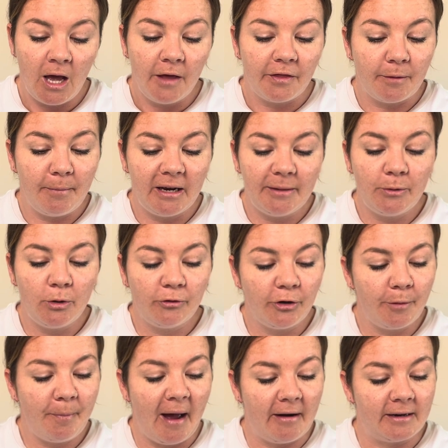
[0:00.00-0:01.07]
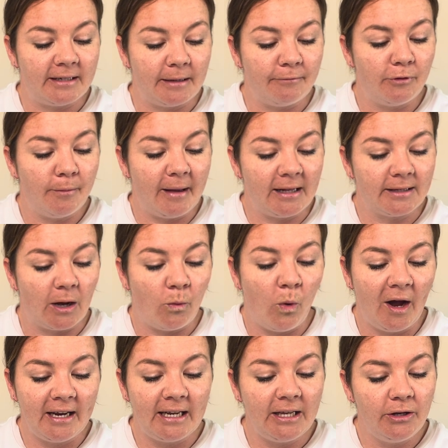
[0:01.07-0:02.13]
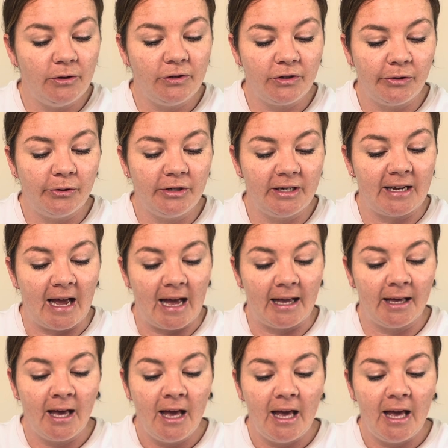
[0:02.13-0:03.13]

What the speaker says: The minimal group paradigm remains a widely used tool today,